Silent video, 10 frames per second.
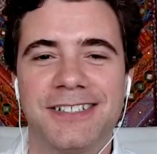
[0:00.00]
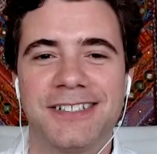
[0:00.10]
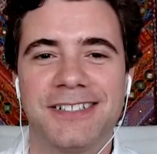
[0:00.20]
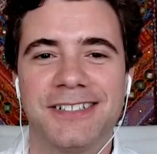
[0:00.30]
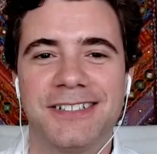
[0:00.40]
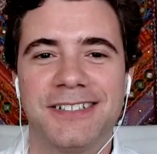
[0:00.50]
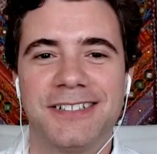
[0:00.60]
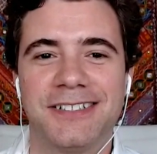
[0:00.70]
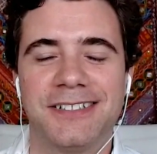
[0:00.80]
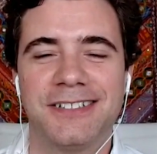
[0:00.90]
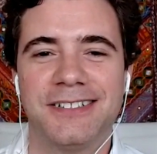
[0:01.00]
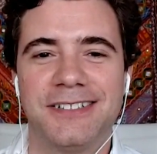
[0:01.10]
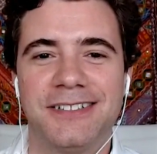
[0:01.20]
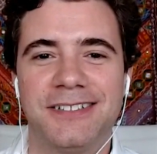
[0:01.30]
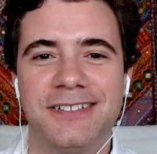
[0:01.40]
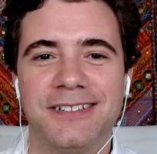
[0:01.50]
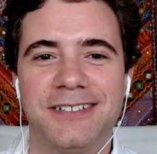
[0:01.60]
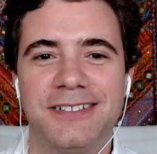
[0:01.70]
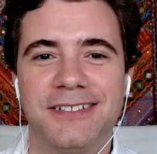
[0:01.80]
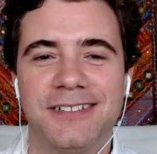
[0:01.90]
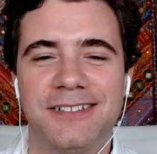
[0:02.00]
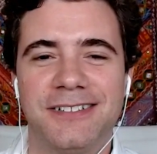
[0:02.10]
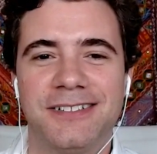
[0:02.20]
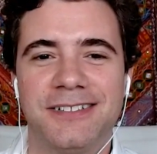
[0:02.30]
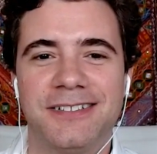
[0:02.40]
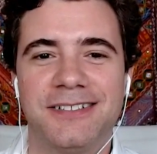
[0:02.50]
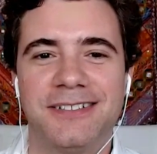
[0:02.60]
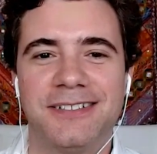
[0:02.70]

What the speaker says: (not speaking)